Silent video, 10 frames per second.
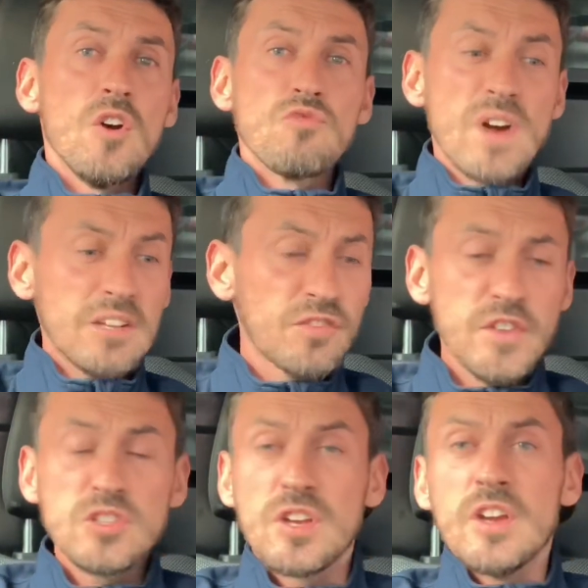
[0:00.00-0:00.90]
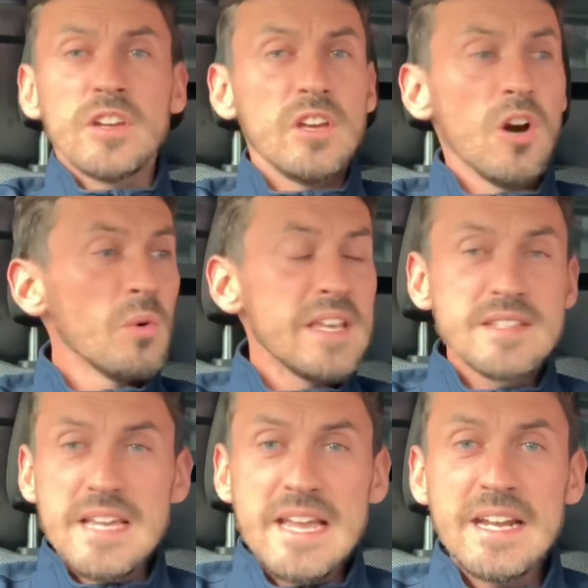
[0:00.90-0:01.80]
Rashford, you know,
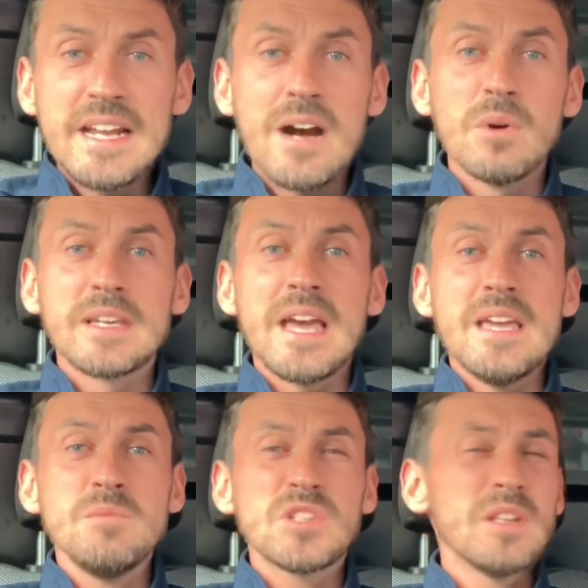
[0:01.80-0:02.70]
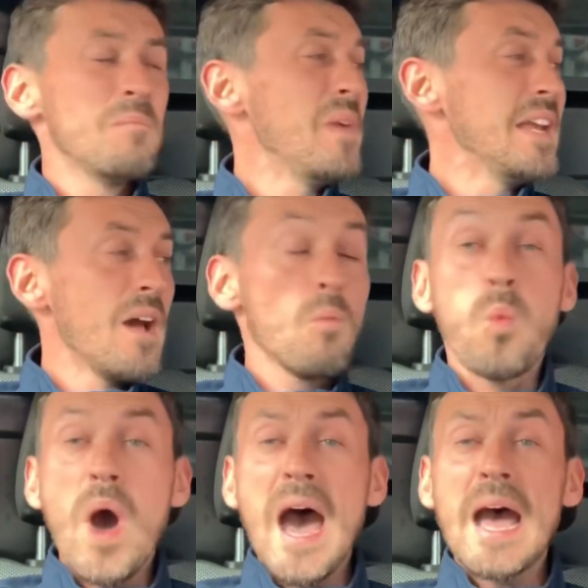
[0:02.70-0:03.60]
is in and out of games at the minute. And
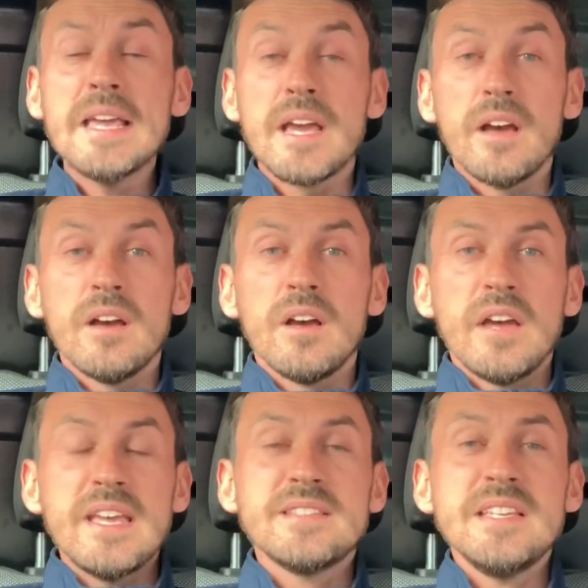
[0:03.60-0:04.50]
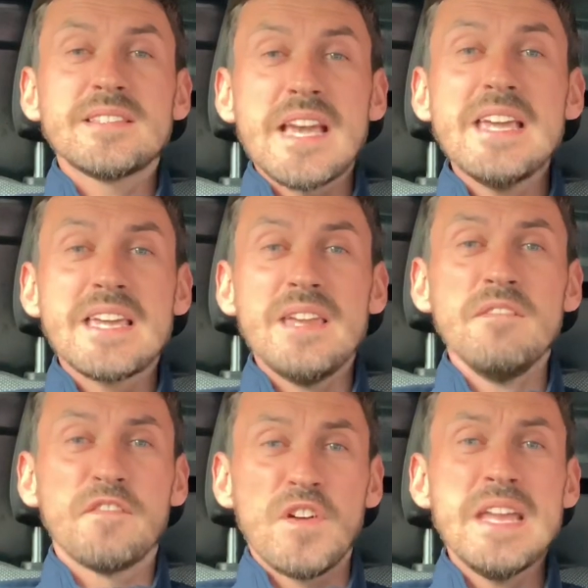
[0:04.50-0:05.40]
why is he
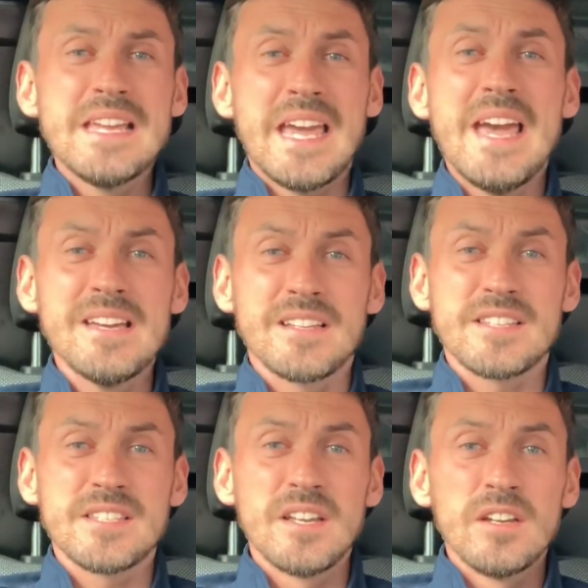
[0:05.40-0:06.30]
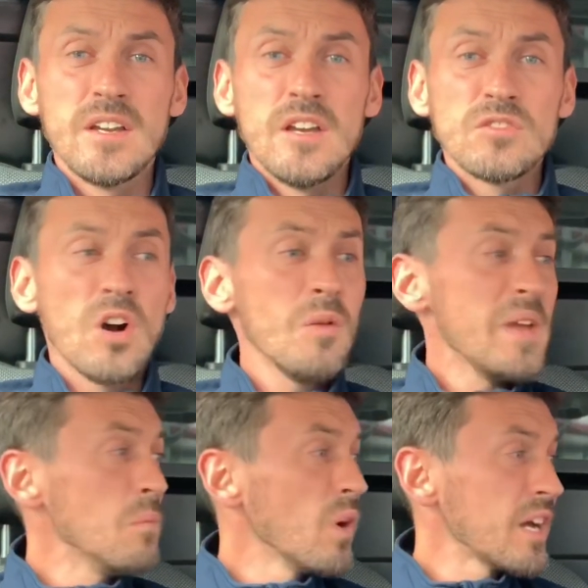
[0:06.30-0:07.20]
taking free kicks? Do you know what I
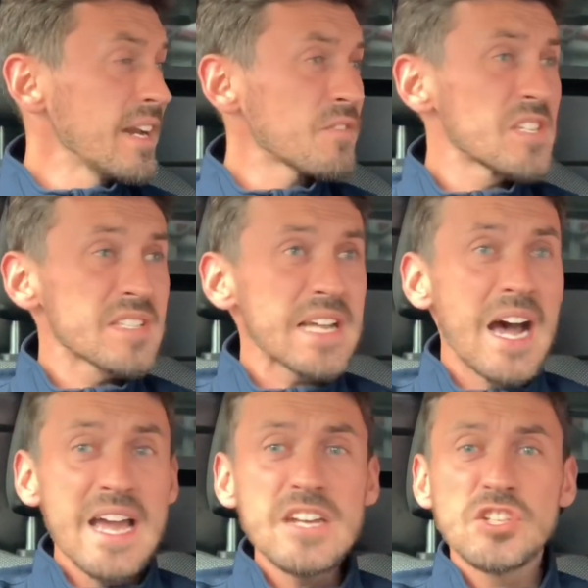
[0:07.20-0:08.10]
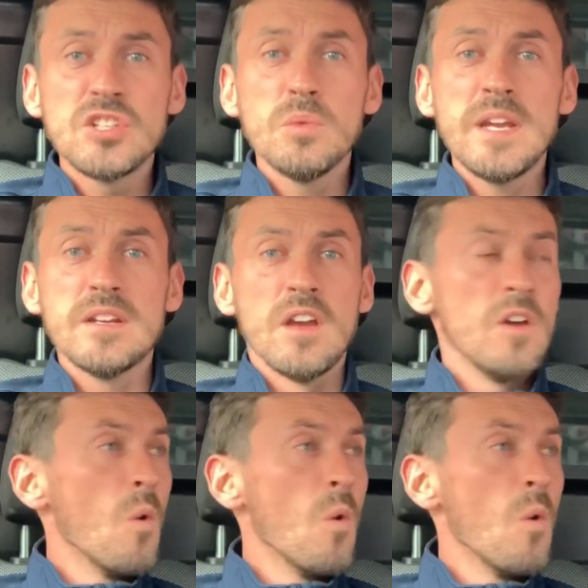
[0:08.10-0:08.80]
mean? We're going to have to start issuing